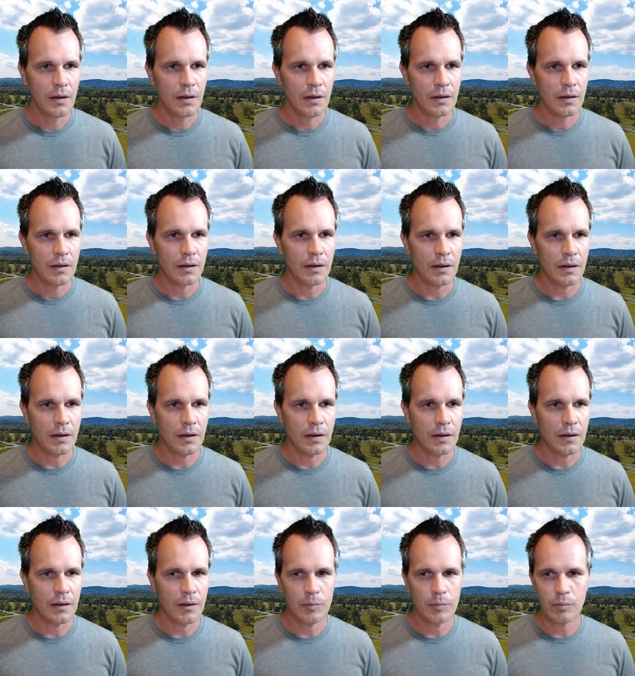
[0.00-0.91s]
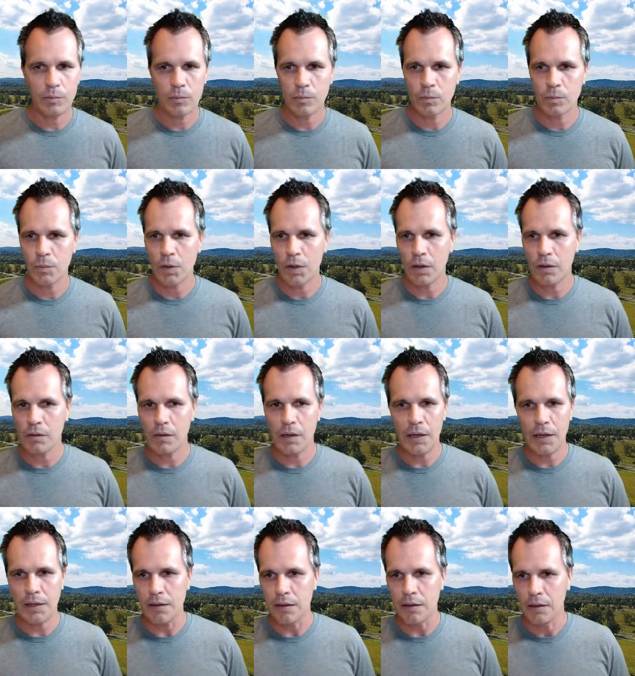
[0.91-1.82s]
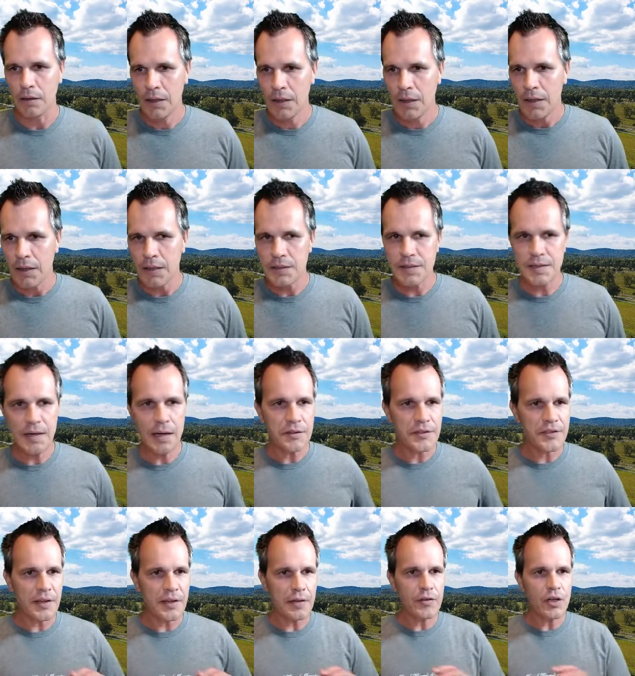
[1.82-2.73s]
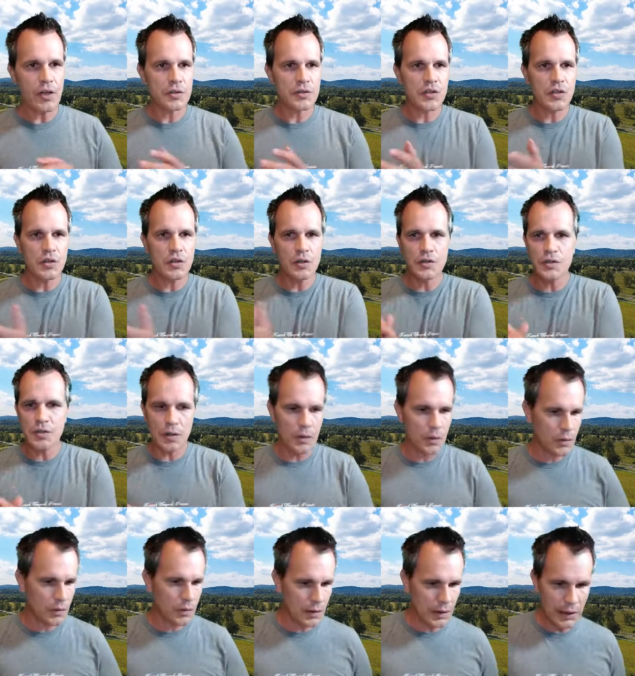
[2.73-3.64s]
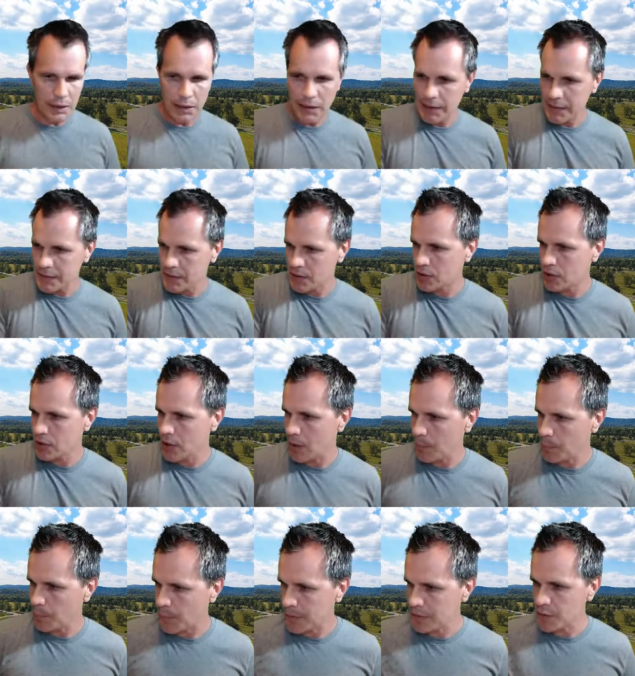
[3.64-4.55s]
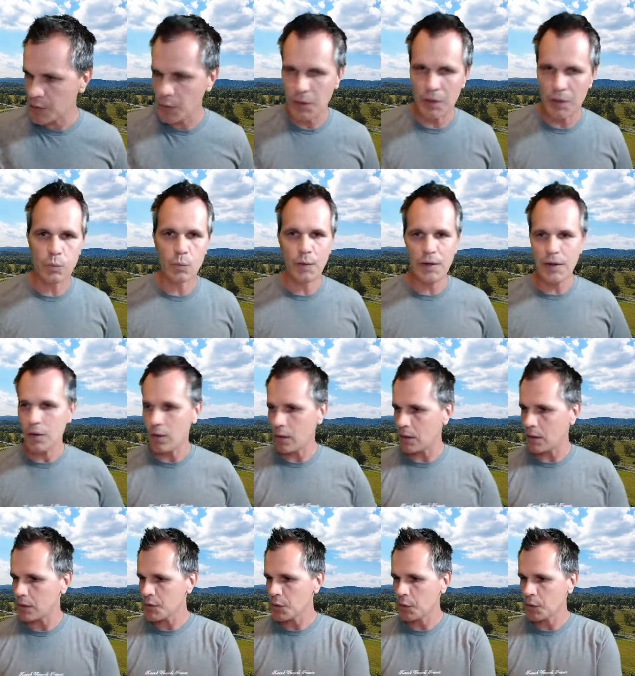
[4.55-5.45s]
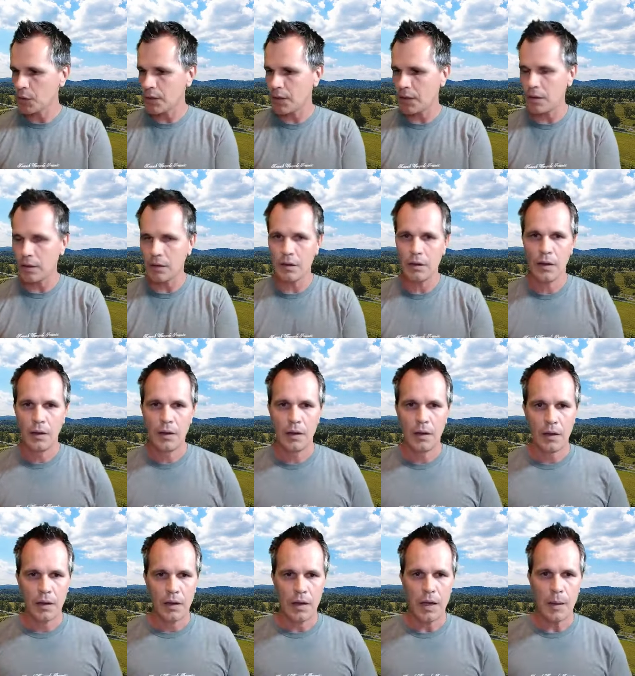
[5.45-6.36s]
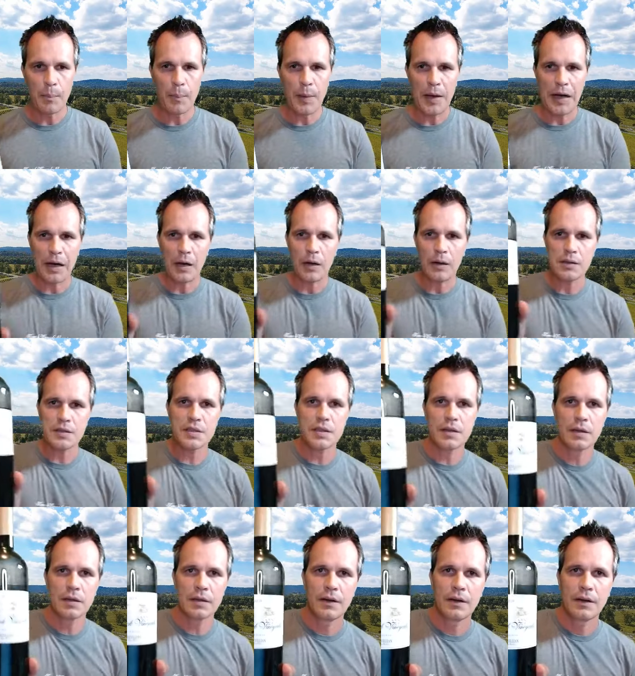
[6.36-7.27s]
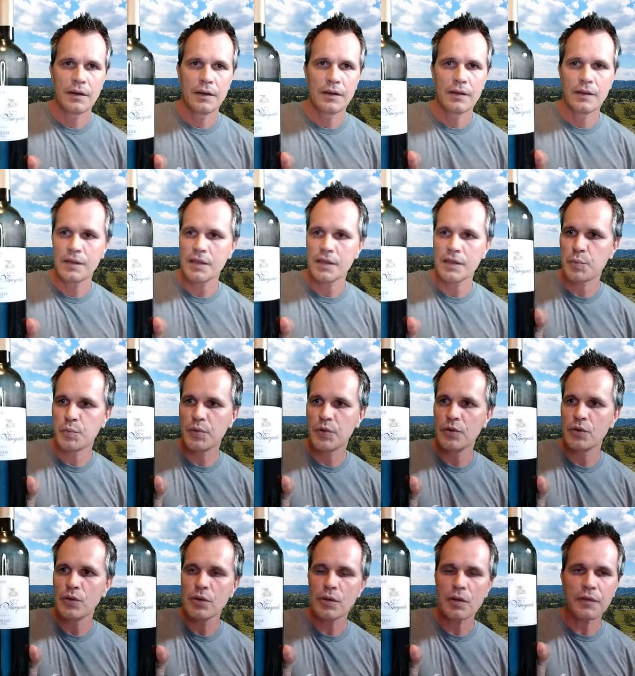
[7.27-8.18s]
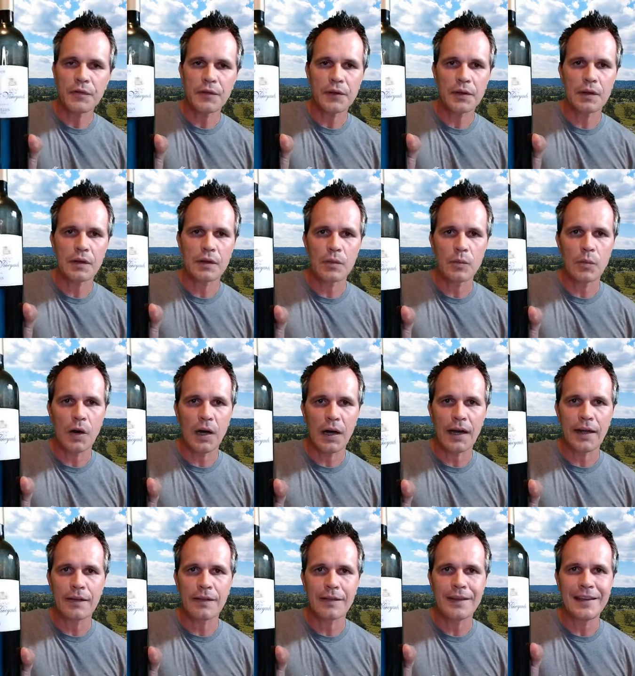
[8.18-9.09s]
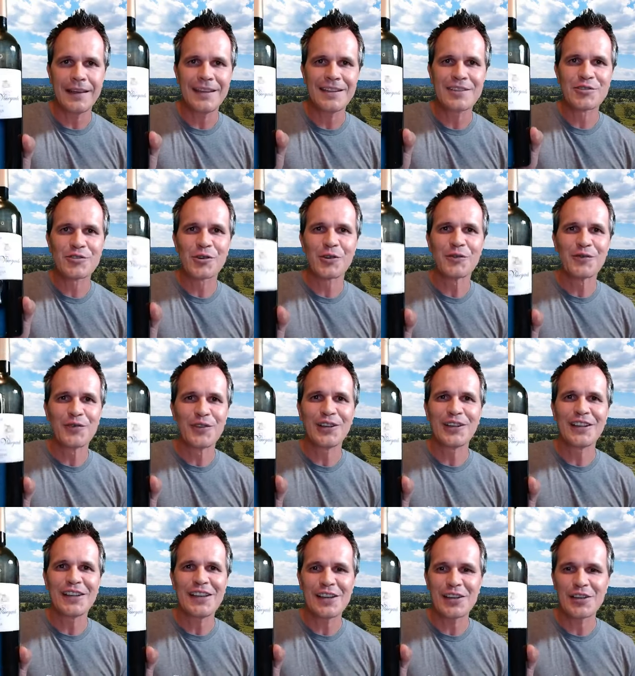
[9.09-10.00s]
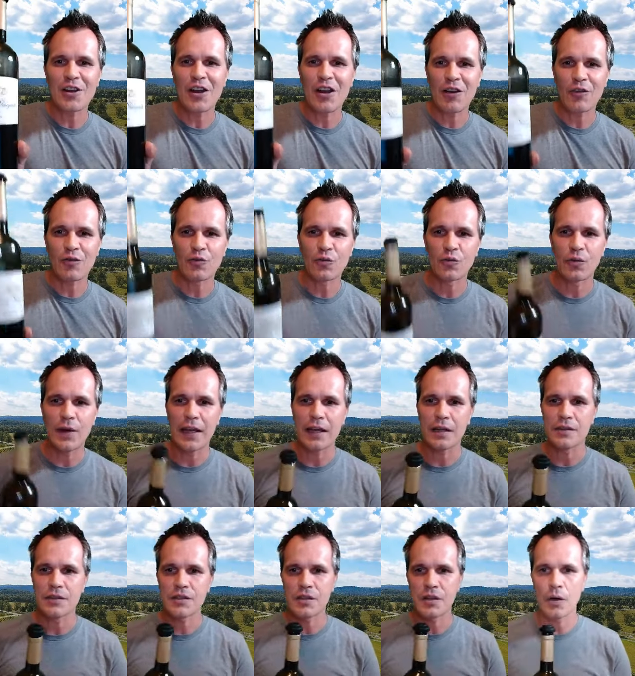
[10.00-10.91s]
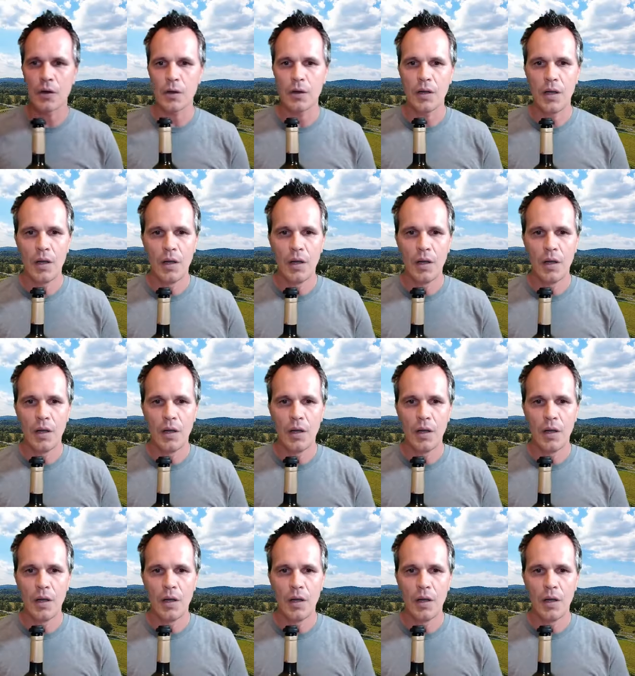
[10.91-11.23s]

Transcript: alrighty. It's now 7:02, so let's jump into it. We are talking about this beautiful little wine, the Trevillian Red. So,